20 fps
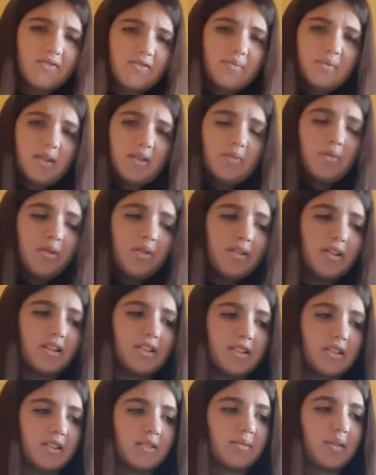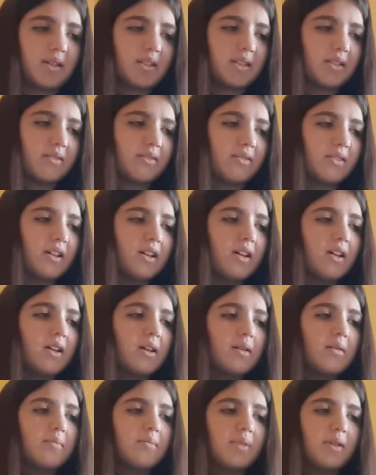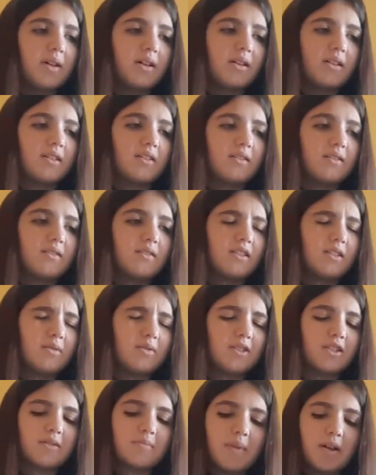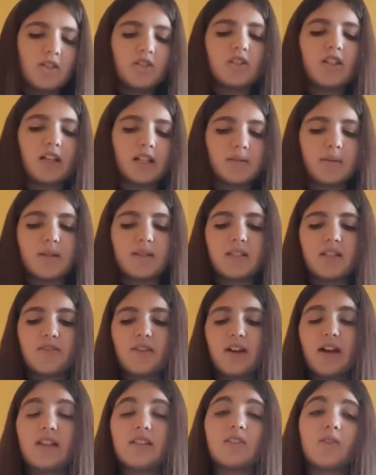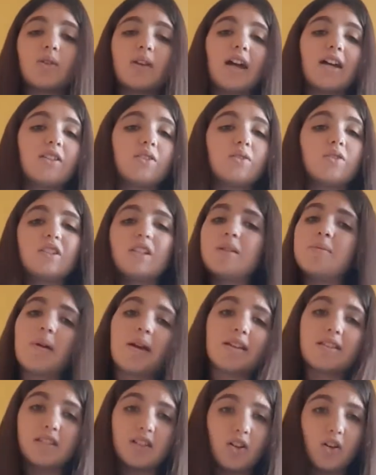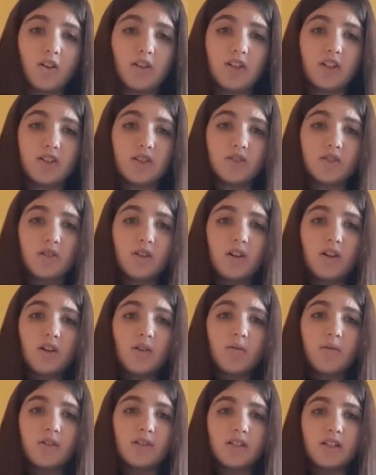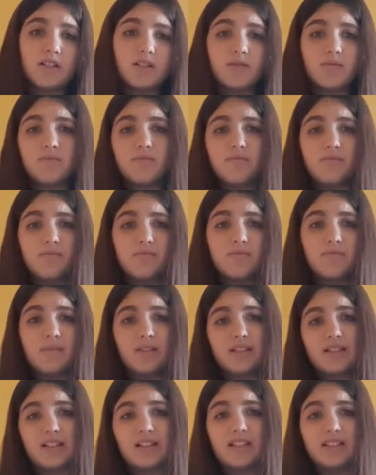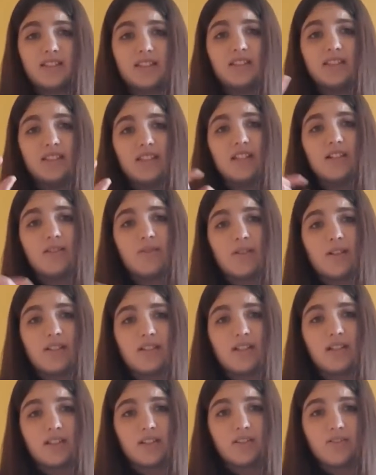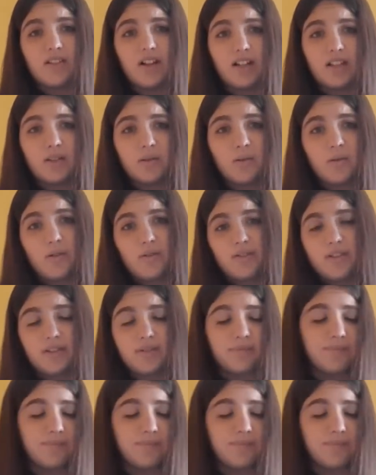I mean, war is expensive, but it was especially expensive, and so he had to debase the coinage, which is basically decreasing the value of it.